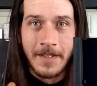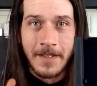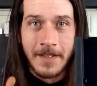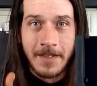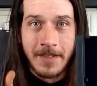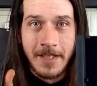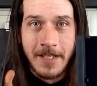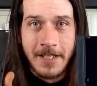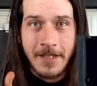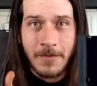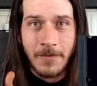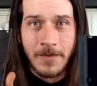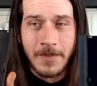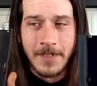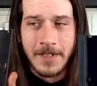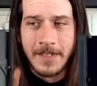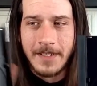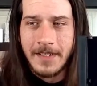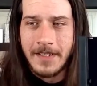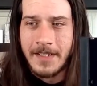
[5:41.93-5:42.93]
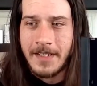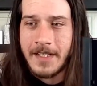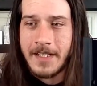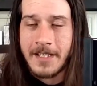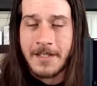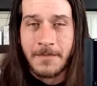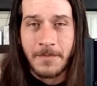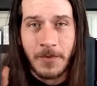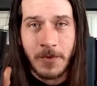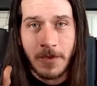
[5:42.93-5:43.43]
this one is
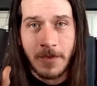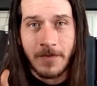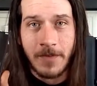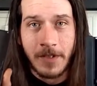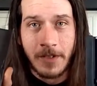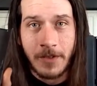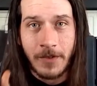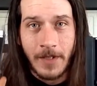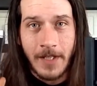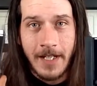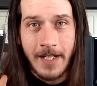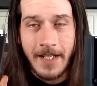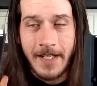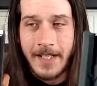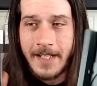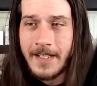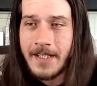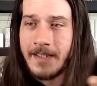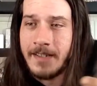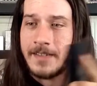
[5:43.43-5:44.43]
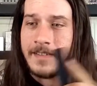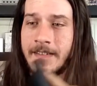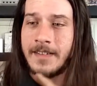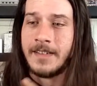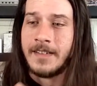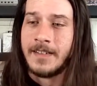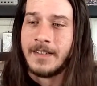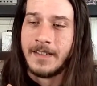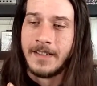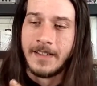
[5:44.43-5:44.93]
more of a gray.
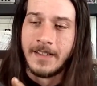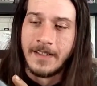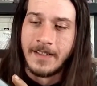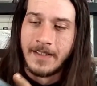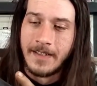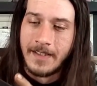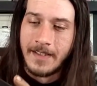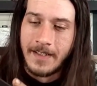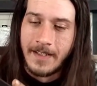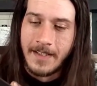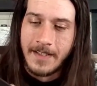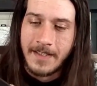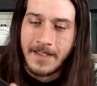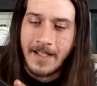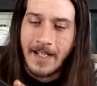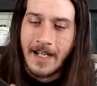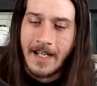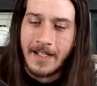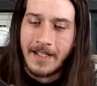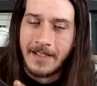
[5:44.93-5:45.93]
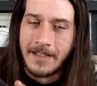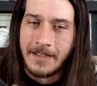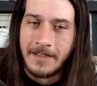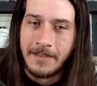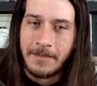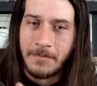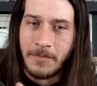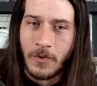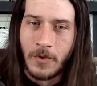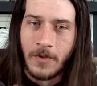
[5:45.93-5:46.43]
It's got a
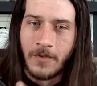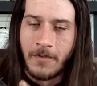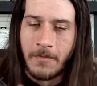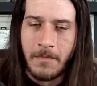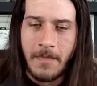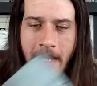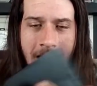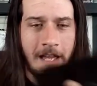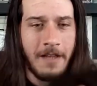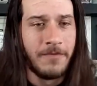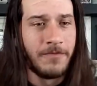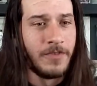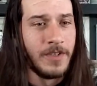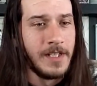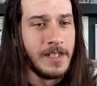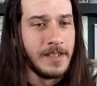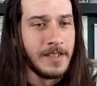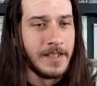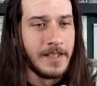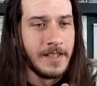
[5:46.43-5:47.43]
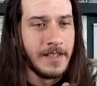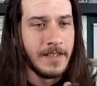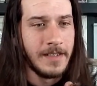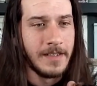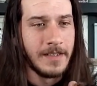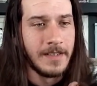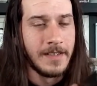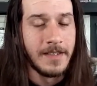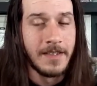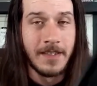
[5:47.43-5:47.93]
more of a matte feeling.
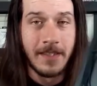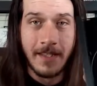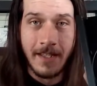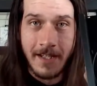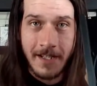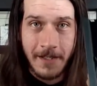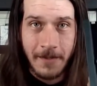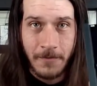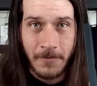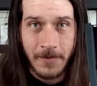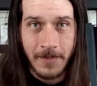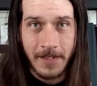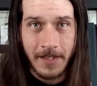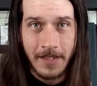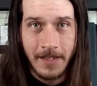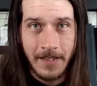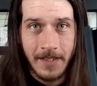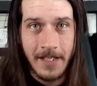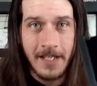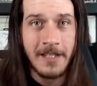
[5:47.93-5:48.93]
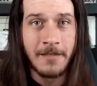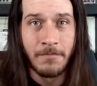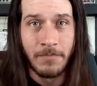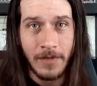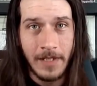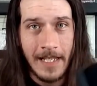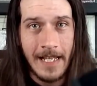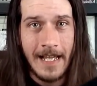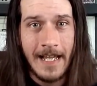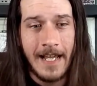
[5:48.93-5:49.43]
This one is
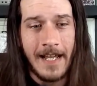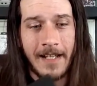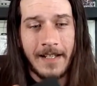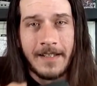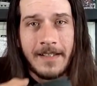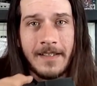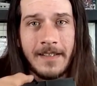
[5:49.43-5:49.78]
black,